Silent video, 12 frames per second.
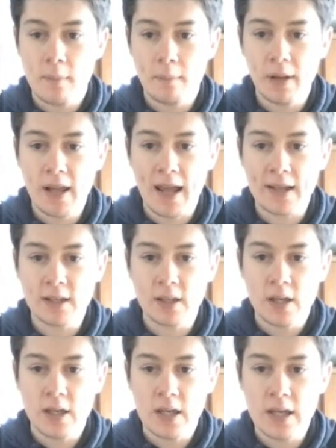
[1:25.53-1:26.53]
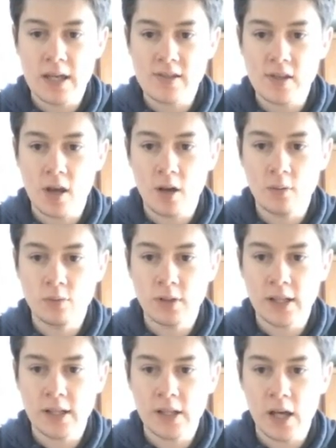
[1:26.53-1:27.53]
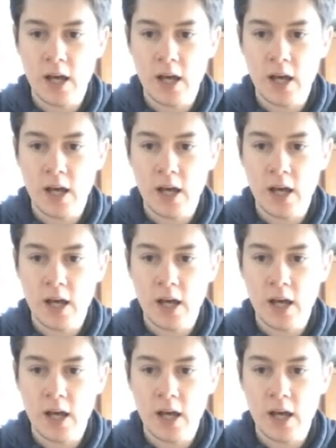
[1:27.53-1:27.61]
black is only